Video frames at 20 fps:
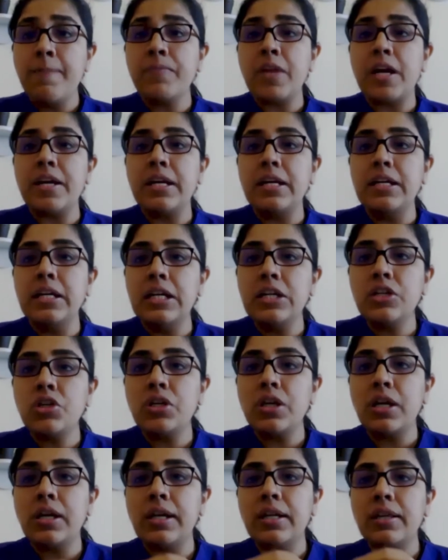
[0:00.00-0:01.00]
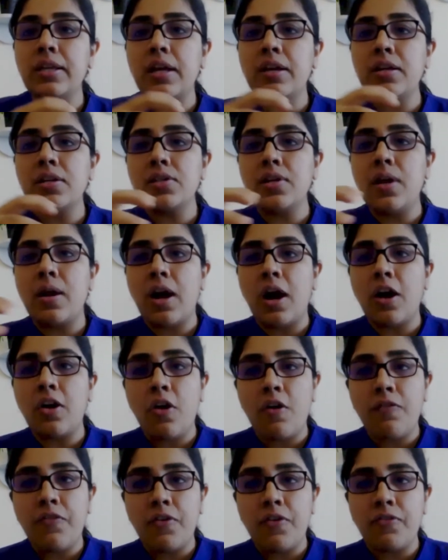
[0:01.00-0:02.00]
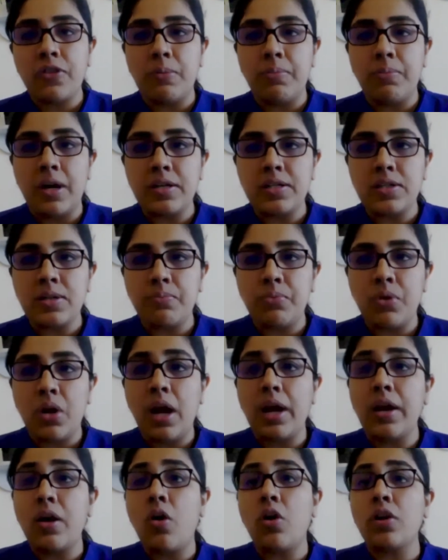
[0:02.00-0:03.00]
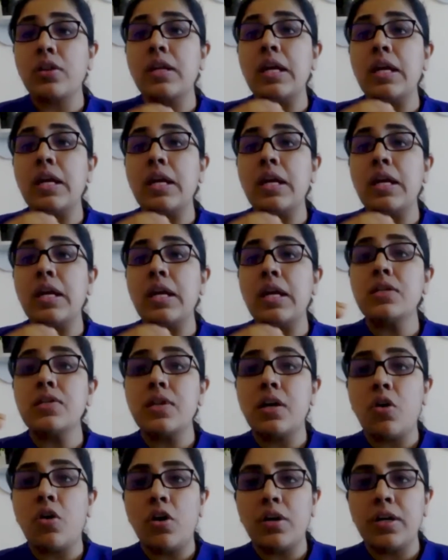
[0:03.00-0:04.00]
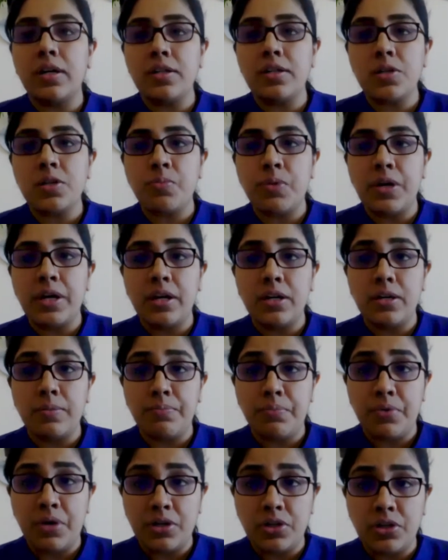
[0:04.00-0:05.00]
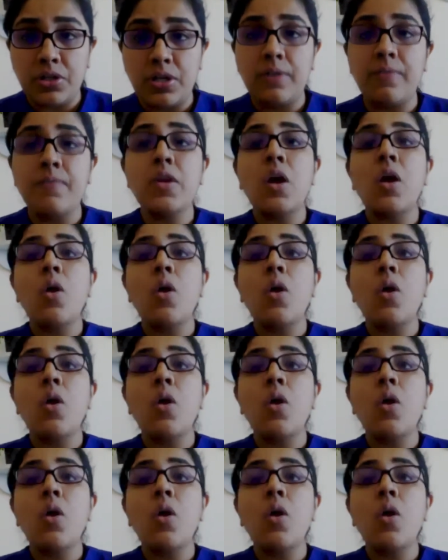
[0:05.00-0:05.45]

that initially there is a cutoff of the blood supply or there is a cortical spreading depression